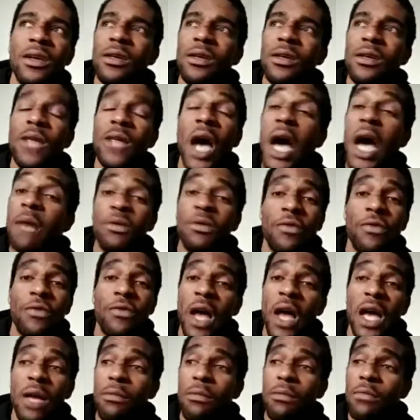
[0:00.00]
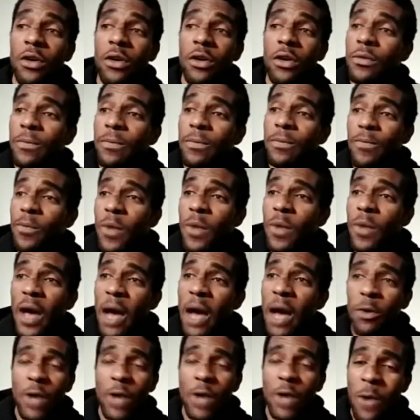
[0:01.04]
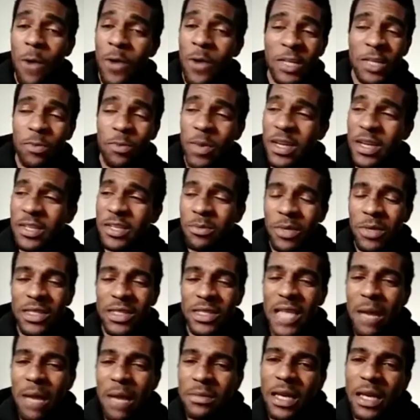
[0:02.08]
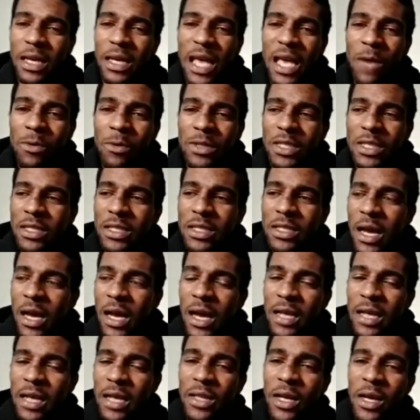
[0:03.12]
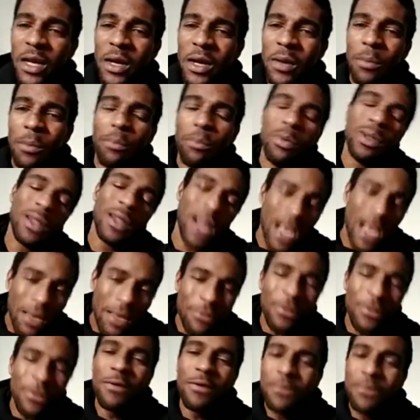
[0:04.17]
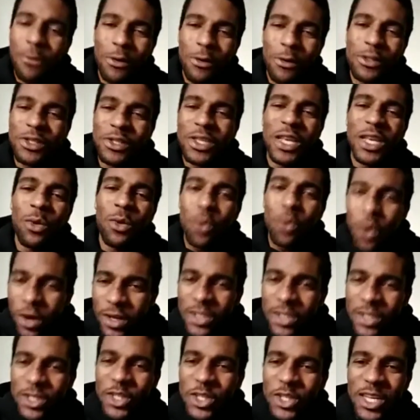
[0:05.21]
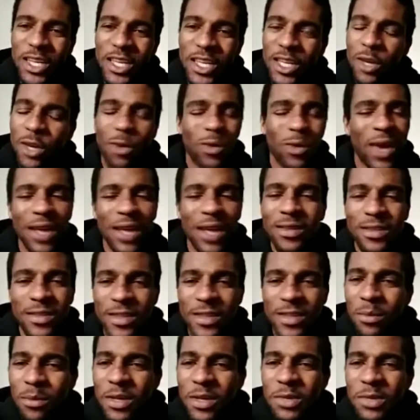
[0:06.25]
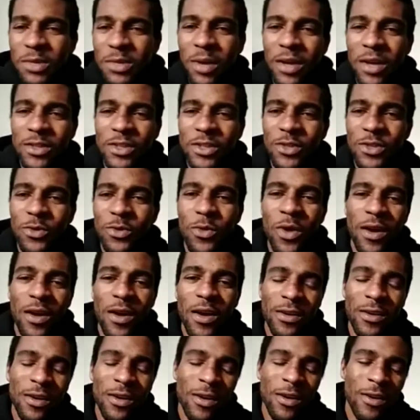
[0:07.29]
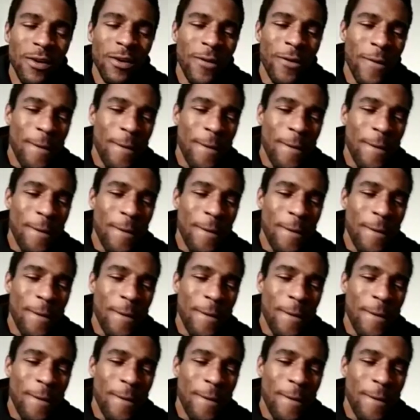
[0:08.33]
time's flying, bro. I want to spend as much time as I can with these guys. But life, unfortunately, work and shit, you don't get to see them as much as you want, you know?